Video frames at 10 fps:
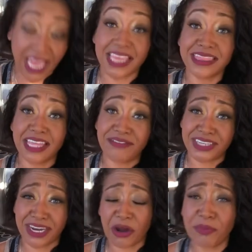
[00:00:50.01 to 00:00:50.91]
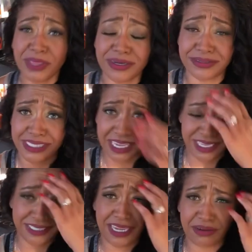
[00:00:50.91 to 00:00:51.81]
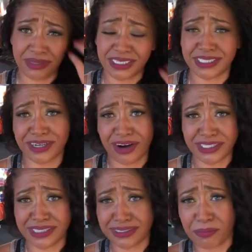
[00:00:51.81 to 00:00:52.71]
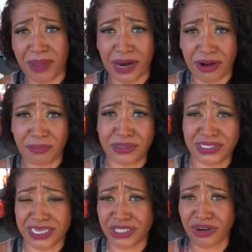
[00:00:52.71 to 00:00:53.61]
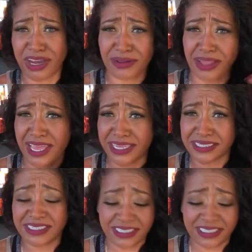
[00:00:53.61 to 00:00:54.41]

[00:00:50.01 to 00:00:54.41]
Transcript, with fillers: I loved it. I hope they don't take it down because there are some background music. I try to, like,